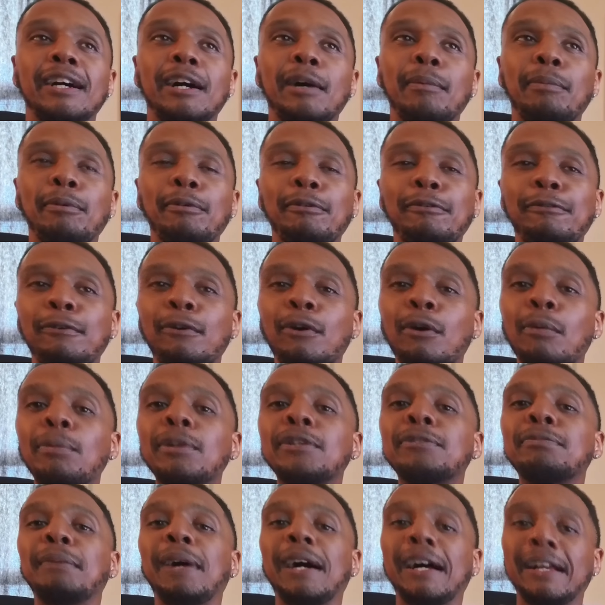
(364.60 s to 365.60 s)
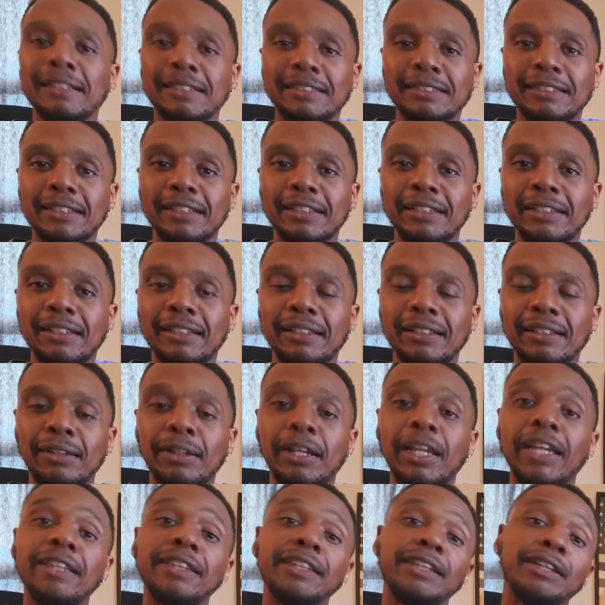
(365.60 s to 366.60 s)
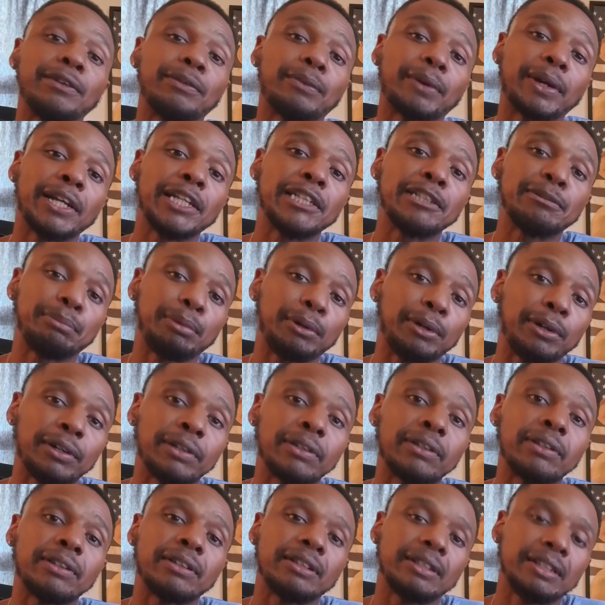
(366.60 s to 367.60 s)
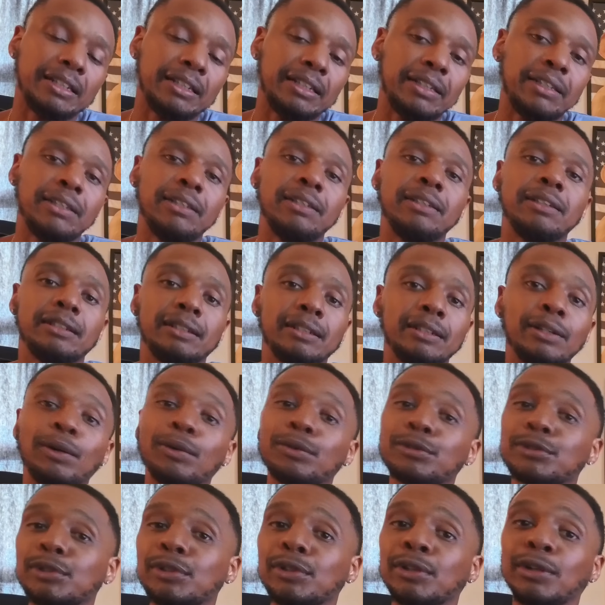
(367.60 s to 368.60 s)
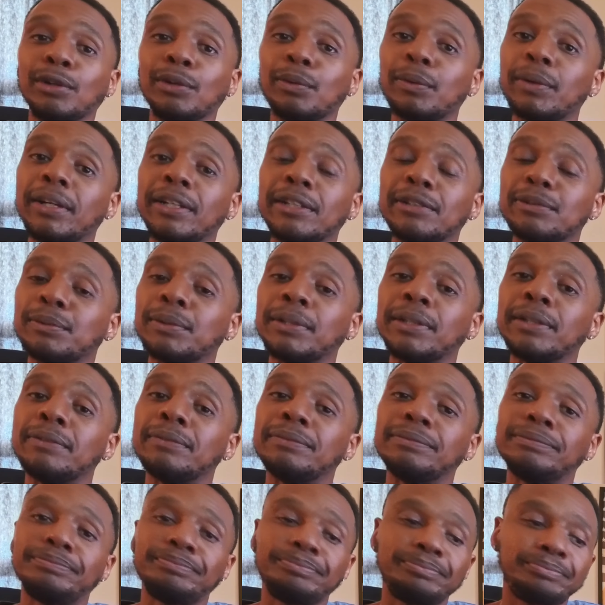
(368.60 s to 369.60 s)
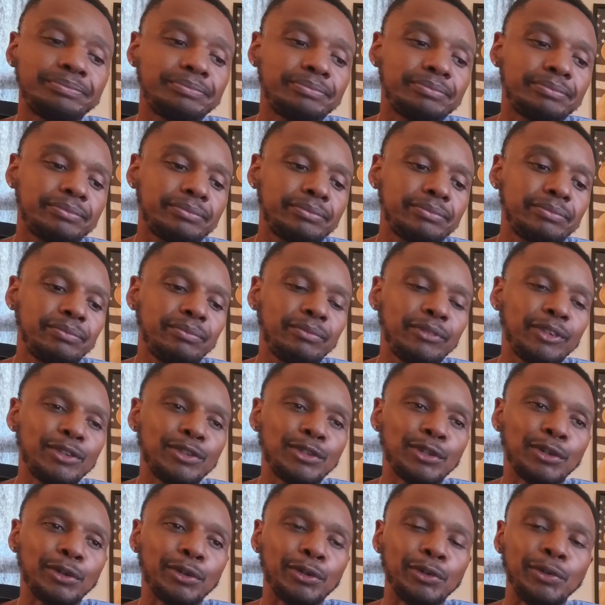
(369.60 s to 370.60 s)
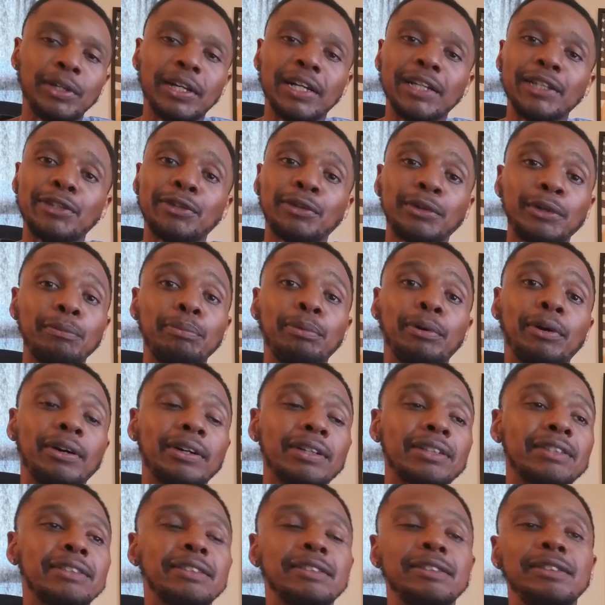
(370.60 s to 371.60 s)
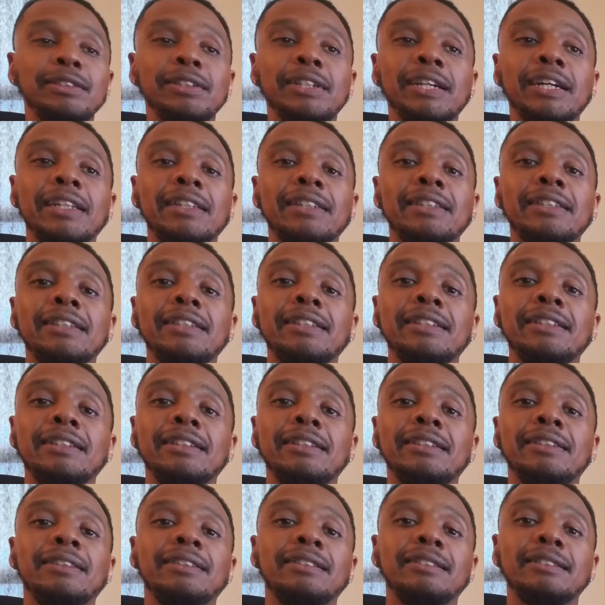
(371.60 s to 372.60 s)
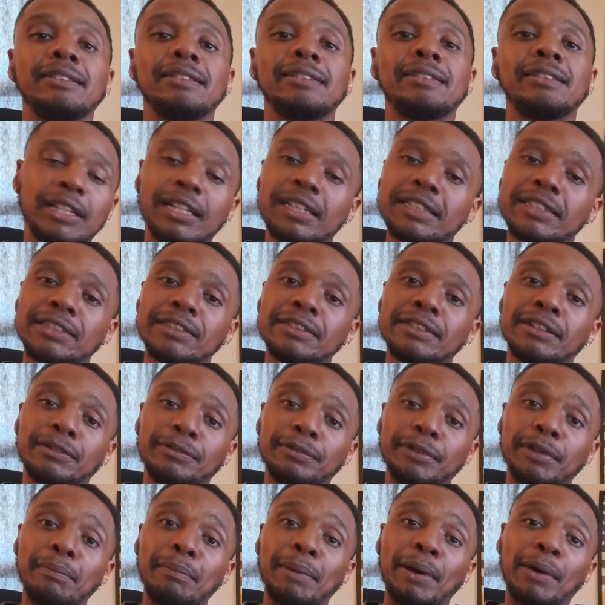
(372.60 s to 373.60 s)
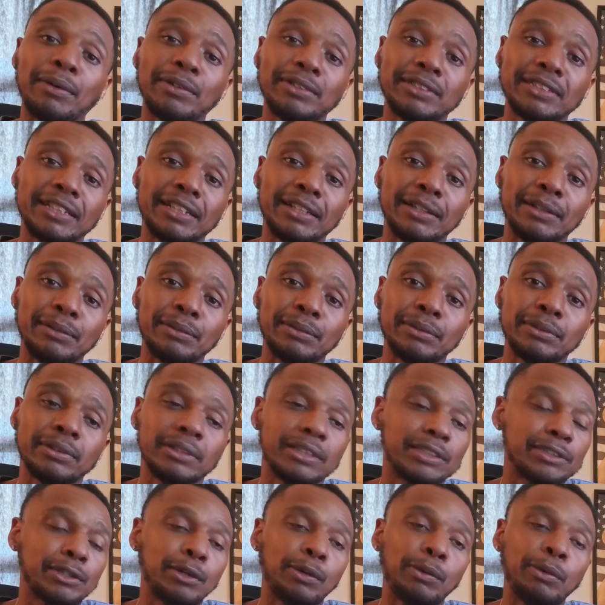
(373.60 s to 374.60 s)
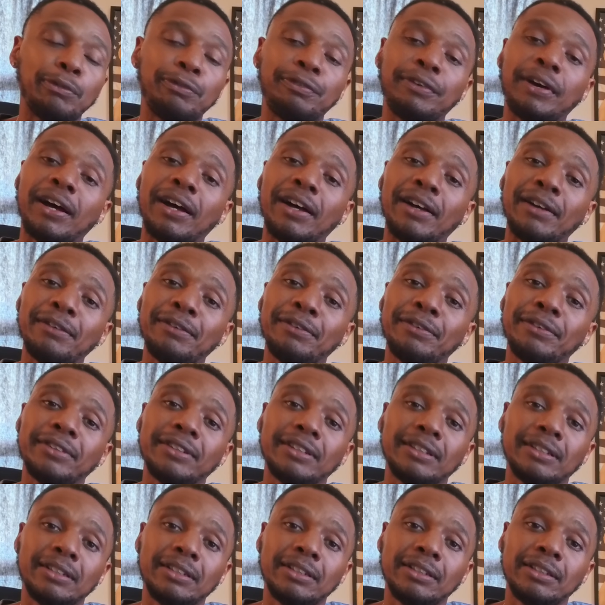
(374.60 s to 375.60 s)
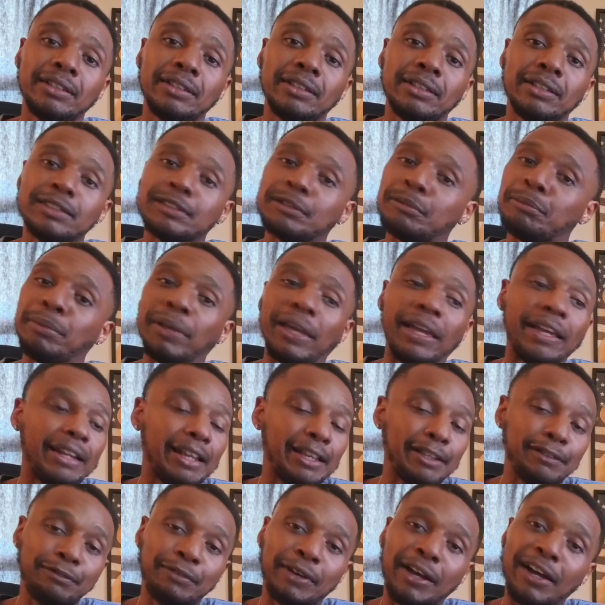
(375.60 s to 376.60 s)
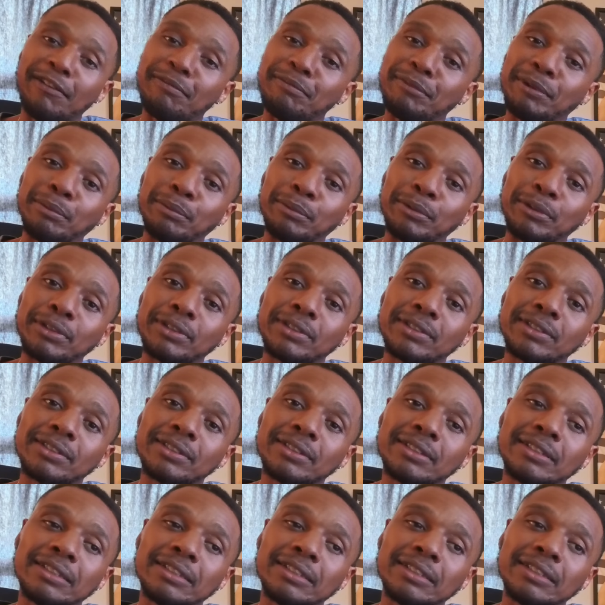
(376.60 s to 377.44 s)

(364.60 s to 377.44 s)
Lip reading: a performance mindset in the arrange part goes a long way as well. So you got 3 parts. You got the selection of the amount of sounds. Let's go with 5, because the band has 5 members.